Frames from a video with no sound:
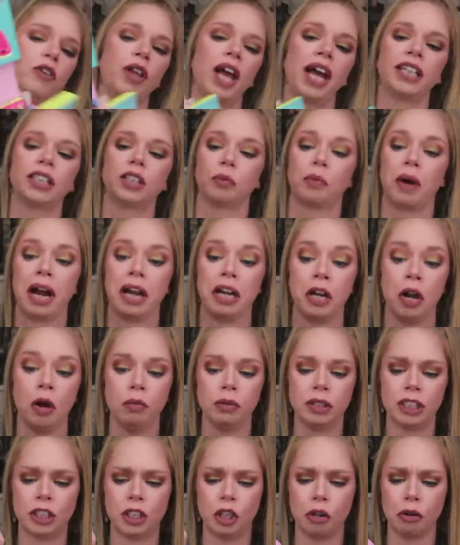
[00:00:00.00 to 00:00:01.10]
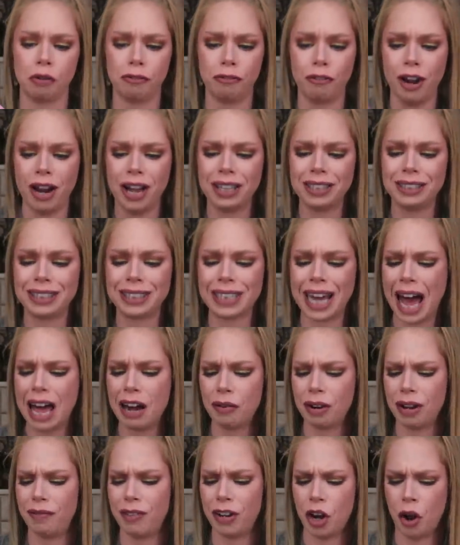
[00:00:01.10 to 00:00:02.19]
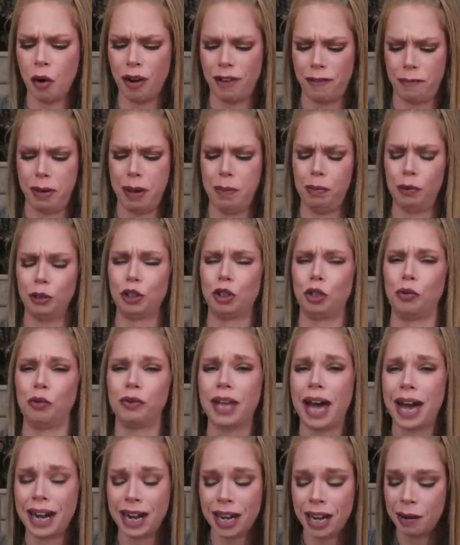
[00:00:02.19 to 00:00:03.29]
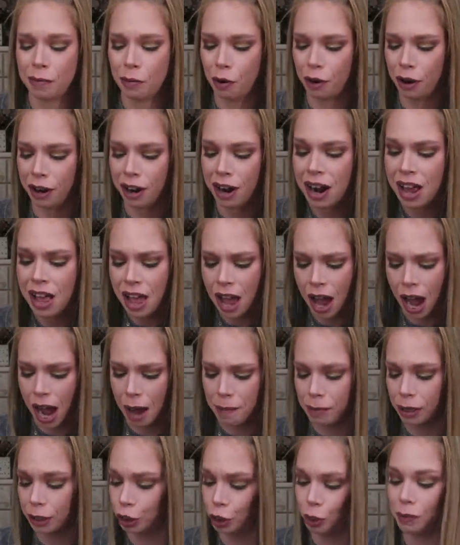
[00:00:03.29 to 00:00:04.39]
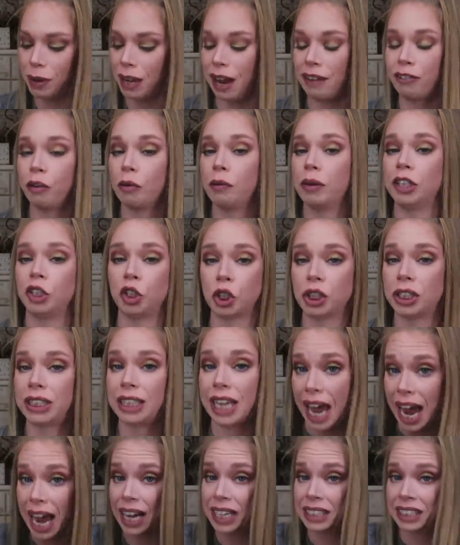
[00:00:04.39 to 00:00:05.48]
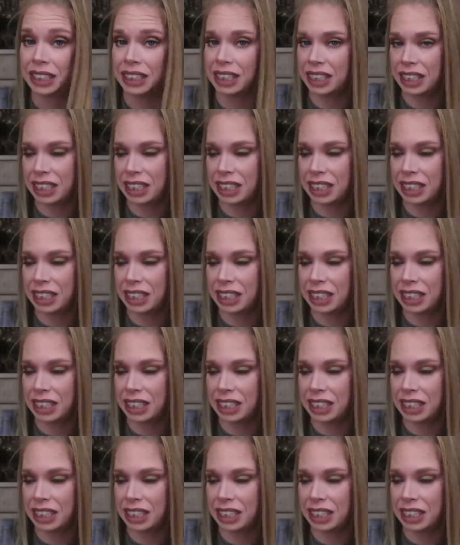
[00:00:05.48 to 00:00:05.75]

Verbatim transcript: you like to write notes to your friends. I don't even know if people do that anymore. I'm assuming everyone just texts